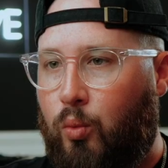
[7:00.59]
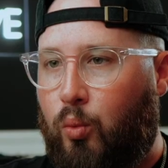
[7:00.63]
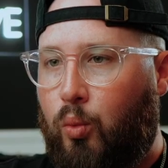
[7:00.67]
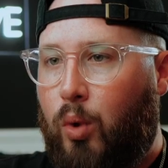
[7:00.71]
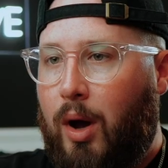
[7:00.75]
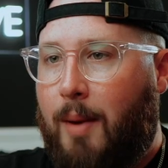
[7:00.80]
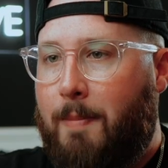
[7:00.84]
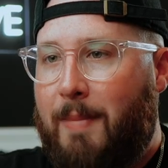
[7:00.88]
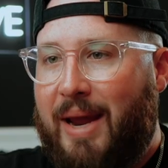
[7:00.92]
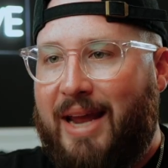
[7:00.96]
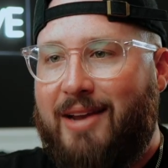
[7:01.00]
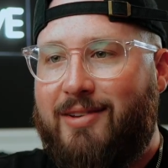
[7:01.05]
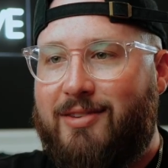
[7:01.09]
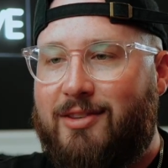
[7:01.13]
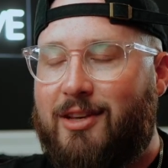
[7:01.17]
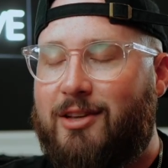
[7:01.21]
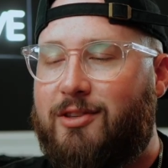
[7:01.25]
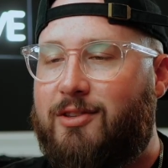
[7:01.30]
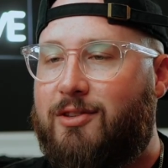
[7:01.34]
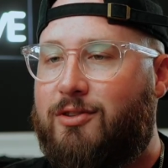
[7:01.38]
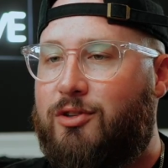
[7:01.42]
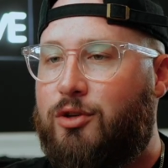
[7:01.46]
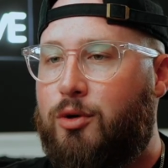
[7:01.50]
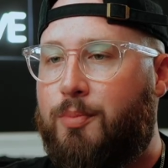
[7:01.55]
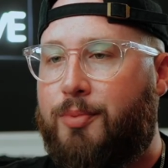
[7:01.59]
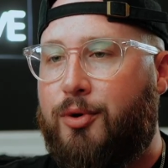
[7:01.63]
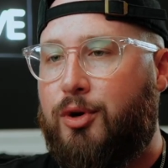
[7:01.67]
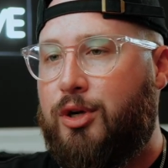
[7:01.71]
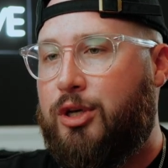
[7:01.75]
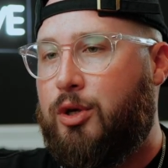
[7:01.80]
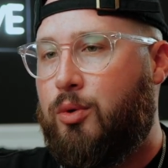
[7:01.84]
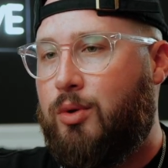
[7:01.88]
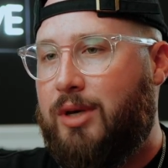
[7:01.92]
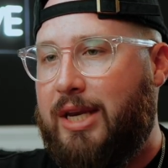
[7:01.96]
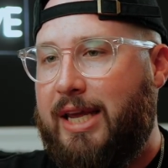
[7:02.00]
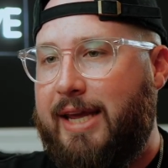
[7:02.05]
What makes this super
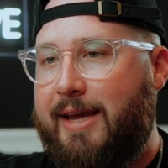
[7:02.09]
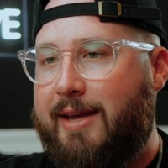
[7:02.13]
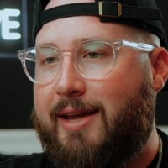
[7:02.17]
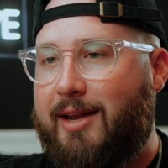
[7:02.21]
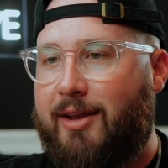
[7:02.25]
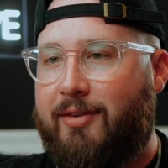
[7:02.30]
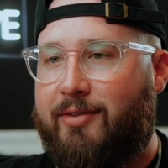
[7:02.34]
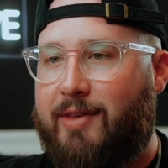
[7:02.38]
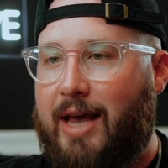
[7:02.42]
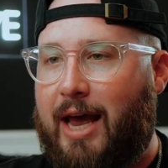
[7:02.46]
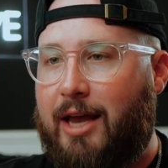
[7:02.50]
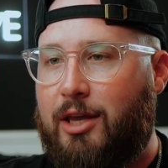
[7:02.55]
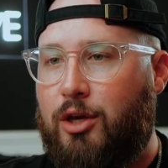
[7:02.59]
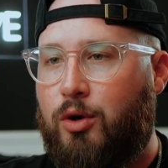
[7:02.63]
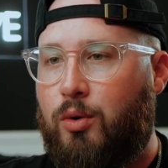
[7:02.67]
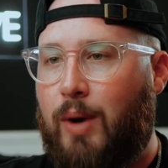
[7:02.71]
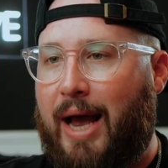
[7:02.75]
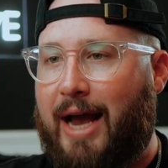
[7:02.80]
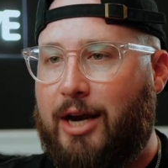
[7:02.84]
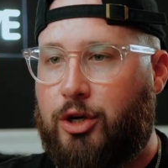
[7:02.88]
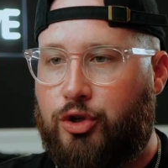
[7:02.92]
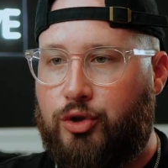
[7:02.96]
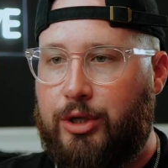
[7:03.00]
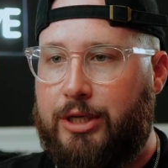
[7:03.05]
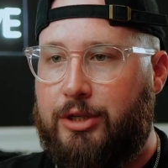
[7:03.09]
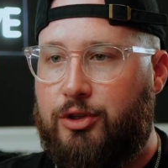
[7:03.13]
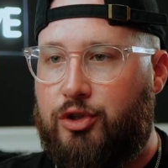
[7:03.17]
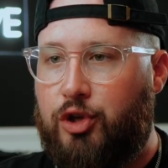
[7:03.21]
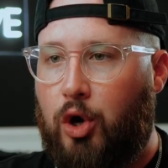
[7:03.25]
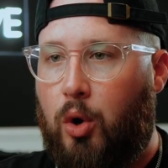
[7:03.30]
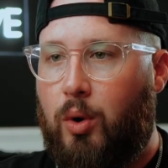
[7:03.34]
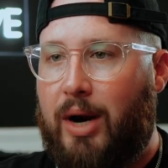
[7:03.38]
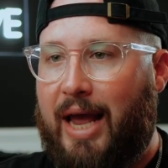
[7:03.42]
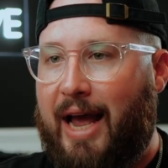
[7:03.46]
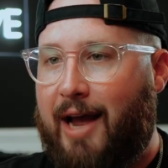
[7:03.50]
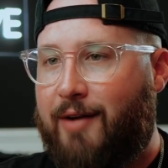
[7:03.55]
unique is that you actually
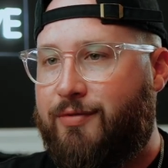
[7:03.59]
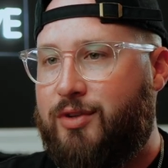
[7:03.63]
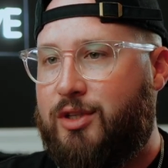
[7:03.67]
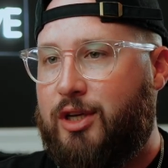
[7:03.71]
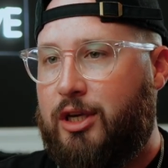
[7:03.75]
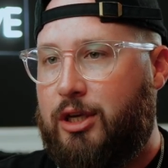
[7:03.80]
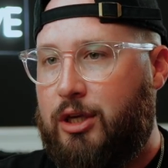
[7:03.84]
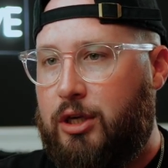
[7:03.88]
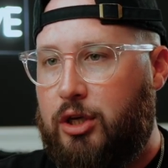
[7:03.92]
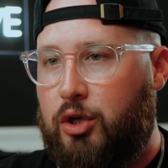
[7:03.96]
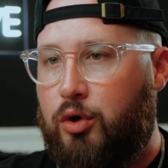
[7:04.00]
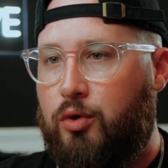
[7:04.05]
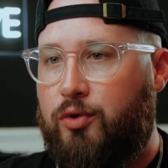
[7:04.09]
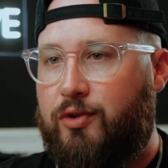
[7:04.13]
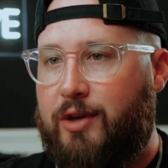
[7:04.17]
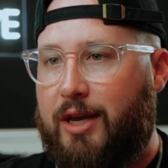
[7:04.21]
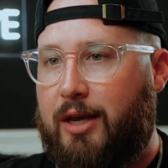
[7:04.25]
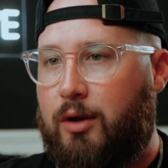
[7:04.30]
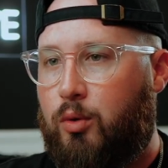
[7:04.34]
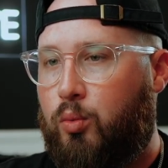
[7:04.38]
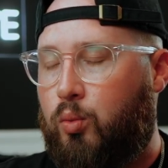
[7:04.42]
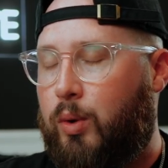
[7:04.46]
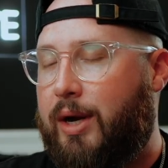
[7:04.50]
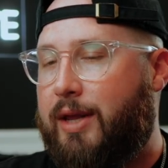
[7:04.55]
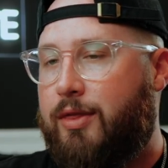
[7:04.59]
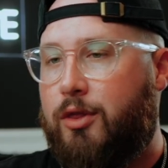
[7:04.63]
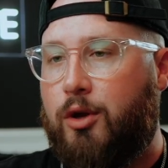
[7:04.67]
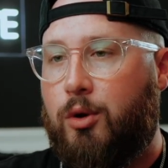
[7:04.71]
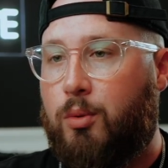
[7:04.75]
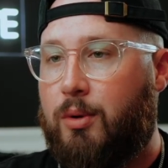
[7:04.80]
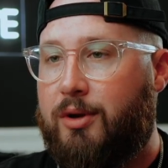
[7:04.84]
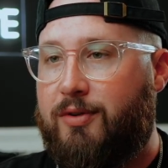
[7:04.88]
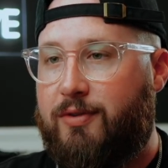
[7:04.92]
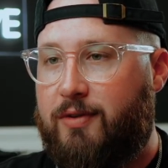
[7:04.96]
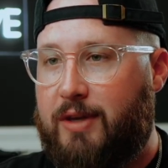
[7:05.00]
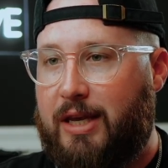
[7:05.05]
don't have to use it with the
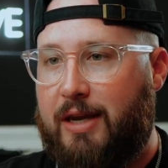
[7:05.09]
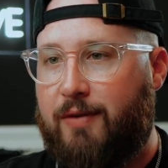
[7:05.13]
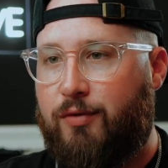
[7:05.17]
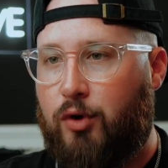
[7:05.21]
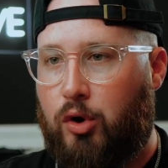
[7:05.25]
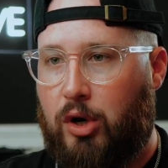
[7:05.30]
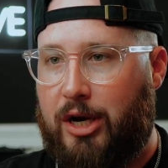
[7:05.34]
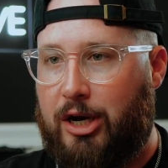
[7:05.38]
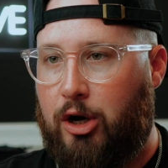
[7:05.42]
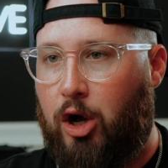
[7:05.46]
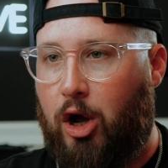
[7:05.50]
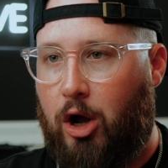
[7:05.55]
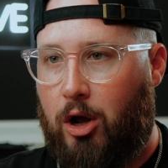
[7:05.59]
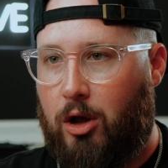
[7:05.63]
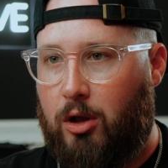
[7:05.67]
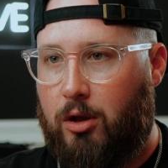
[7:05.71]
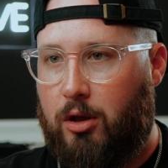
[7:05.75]
receiver at all.